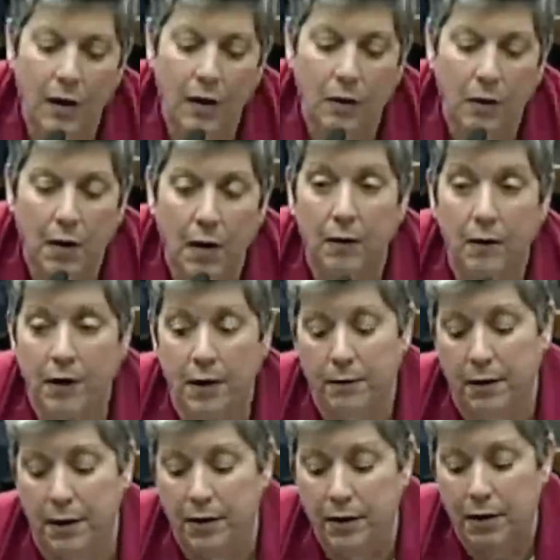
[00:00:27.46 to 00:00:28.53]
Well,
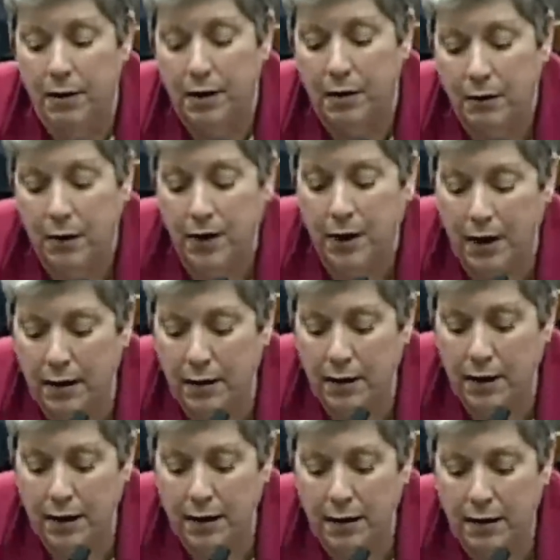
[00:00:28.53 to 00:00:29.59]
we do,
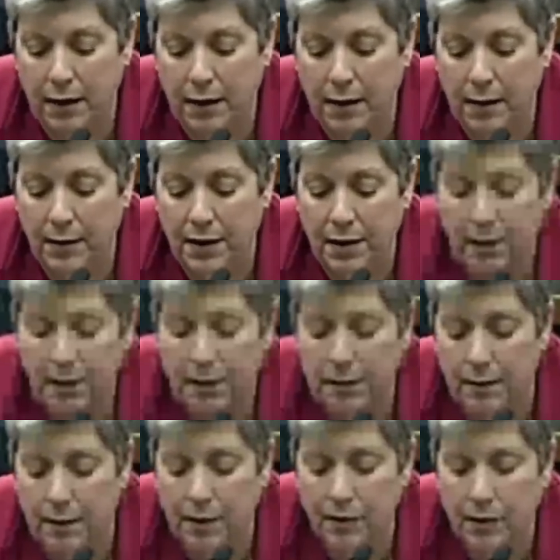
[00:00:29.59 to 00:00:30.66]
and let me tell you, the
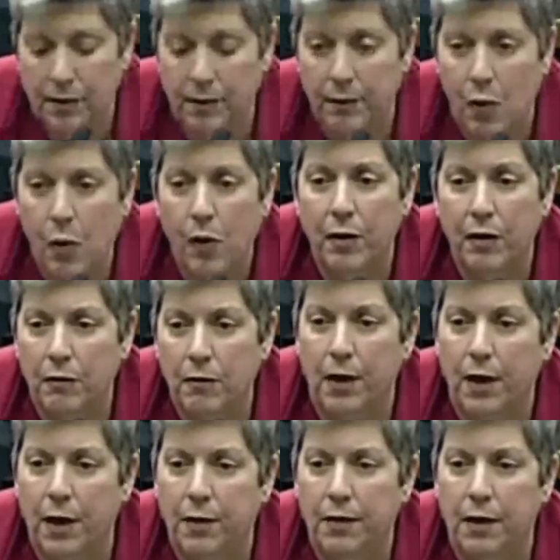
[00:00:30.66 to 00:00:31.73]
most important
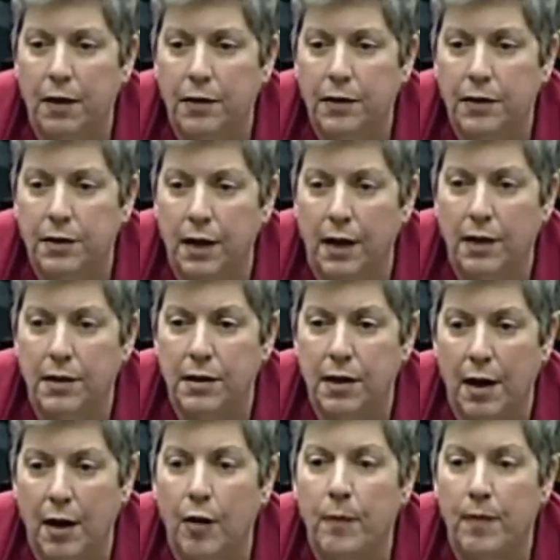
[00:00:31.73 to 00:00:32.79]
way that states
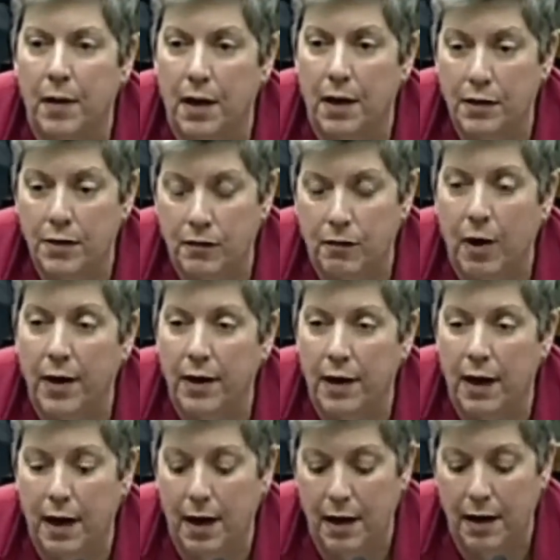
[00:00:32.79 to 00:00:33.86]
help us right
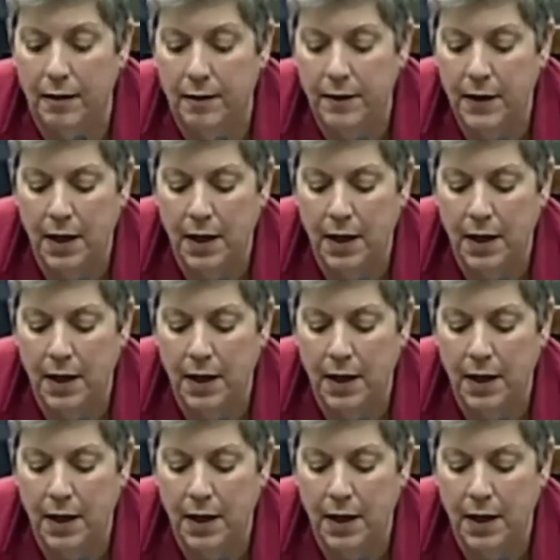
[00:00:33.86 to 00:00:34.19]
now